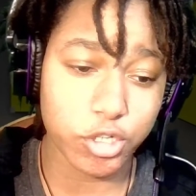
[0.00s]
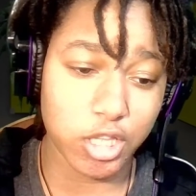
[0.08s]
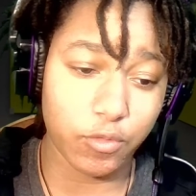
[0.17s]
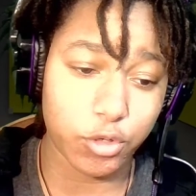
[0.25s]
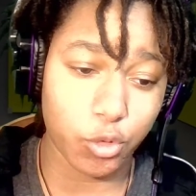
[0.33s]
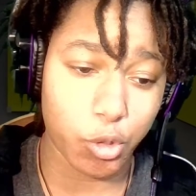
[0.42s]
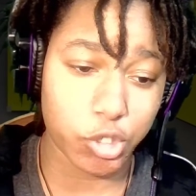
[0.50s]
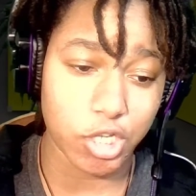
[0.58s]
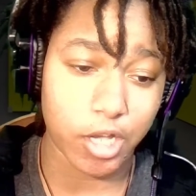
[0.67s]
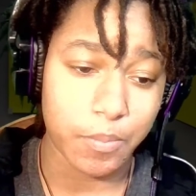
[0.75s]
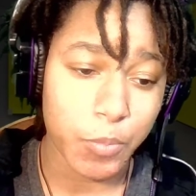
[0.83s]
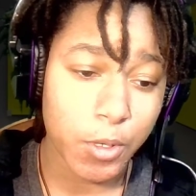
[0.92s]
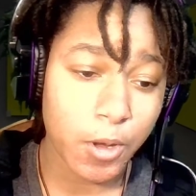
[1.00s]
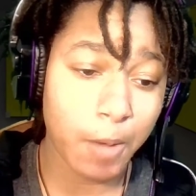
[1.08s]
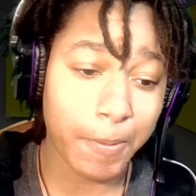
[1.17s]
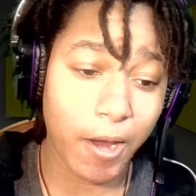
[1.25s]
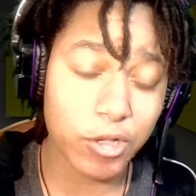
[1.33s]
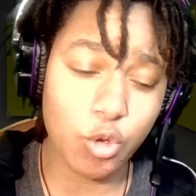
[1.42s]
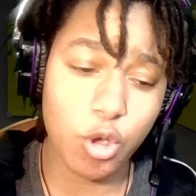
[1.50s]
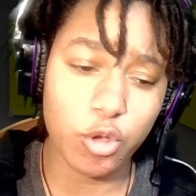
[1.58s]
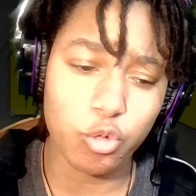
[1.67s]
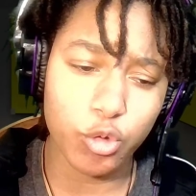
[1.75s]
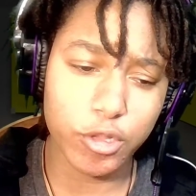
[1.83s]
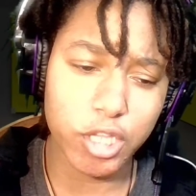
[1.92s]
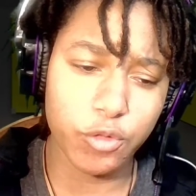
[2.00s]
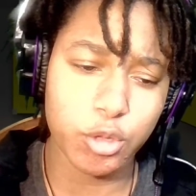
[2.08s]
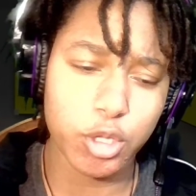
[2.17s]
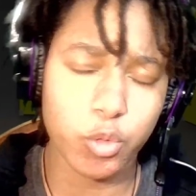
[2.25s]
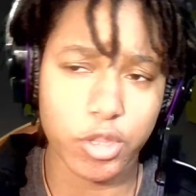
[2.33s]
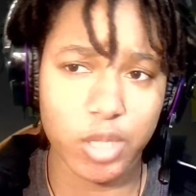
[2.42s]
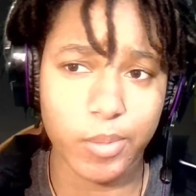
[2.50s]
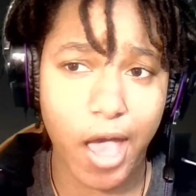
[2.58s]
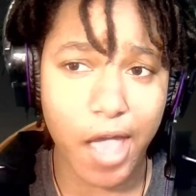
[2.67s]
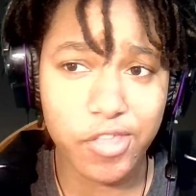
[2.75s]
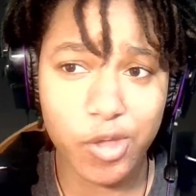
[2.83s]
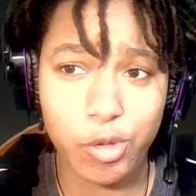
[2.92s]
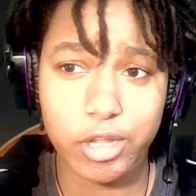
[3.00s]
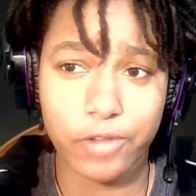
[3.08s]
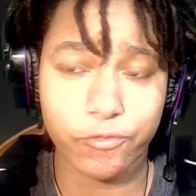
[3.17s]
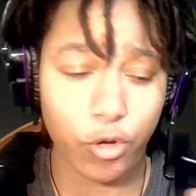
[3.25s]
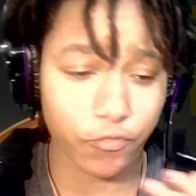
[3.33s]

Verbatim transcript: to leave our door shut. Our power's going really, really quickly, but I think we can afford